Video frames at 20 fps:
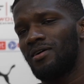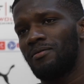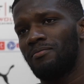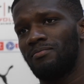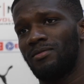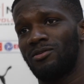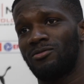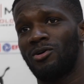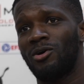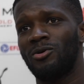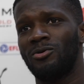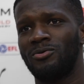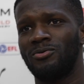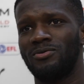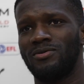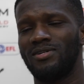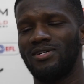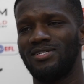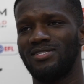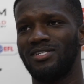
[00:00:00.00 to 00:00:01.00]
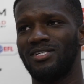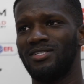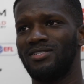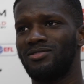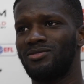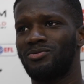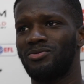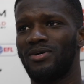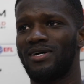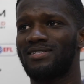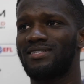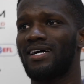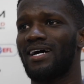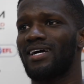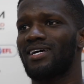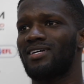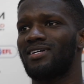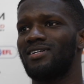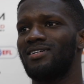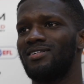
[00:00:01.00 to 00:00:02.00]
My role isn't to
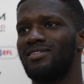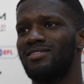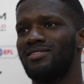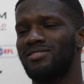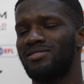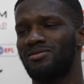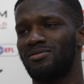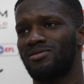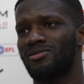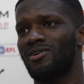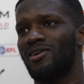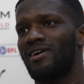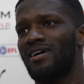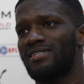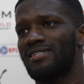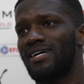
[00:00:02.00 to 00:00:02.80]
attack, it's to start